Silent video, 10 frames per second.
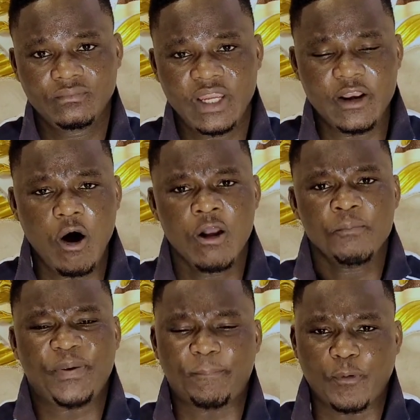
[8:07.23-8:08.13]
You know,
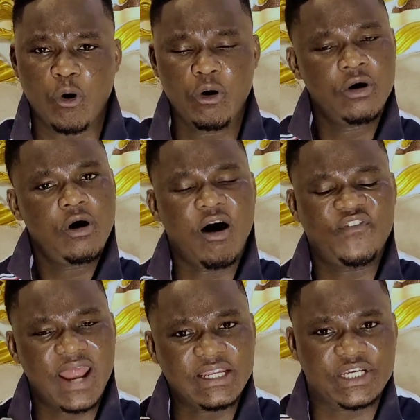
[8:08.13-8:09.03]
people of
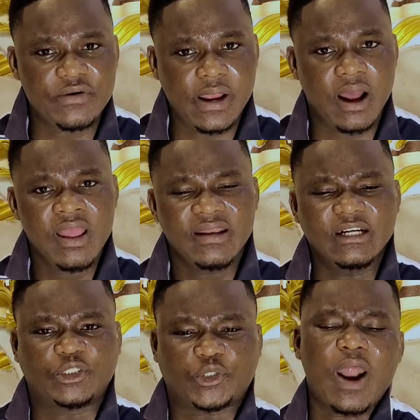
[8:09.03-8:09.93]
Nigeria,
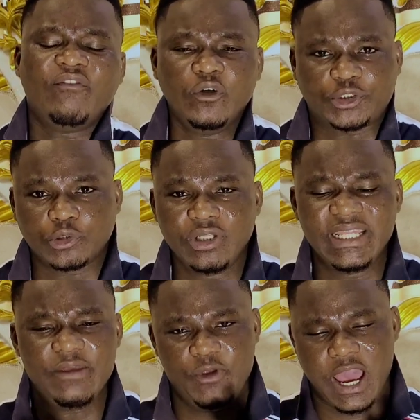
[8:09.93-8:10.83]
they travel through
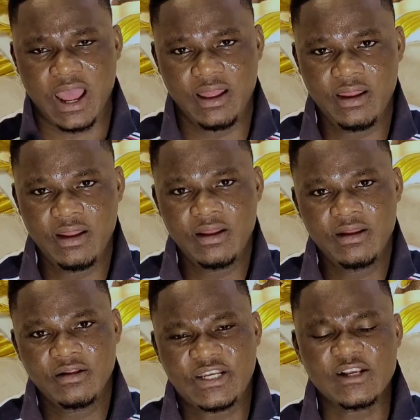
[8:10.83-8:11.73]
Libya
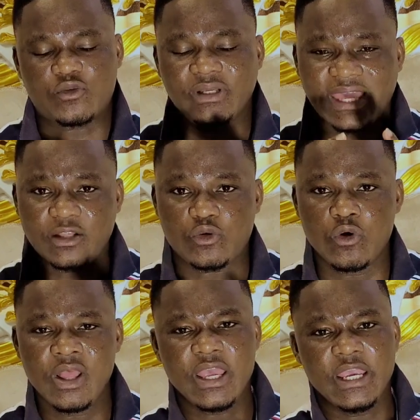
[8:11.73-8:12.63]
just to get
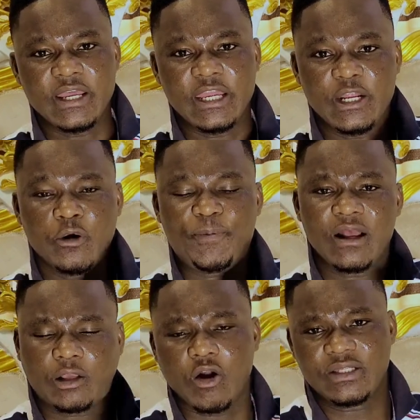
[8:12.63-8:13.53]
to the
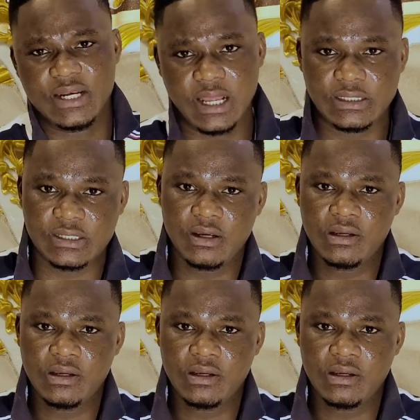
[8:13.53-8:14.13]
European continent.